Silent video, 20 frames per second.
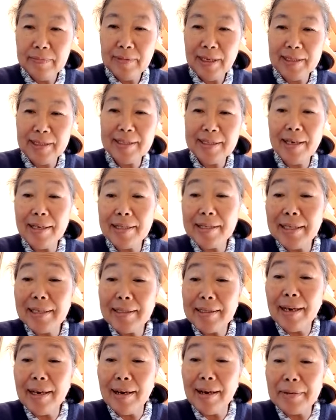
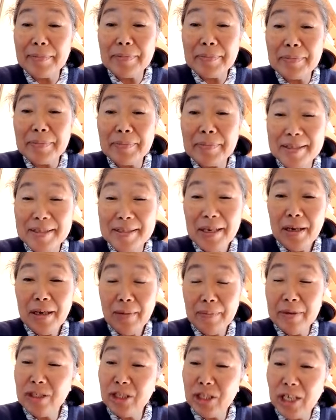Exciting times. I mean,